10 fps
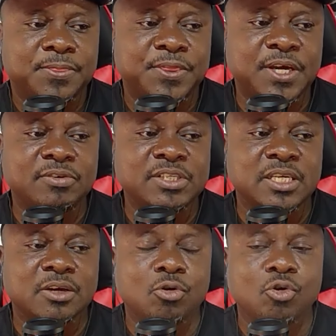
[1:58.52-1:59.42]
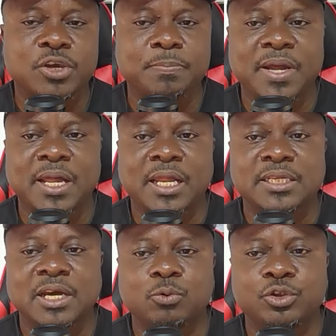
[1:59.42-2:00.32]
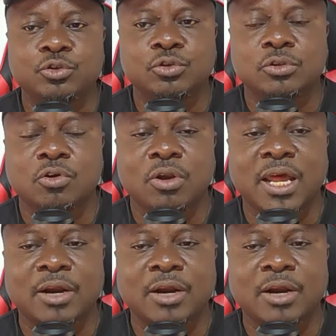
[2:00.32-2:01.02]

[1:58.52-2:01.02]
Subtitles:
There is a goalkeeper that we used to call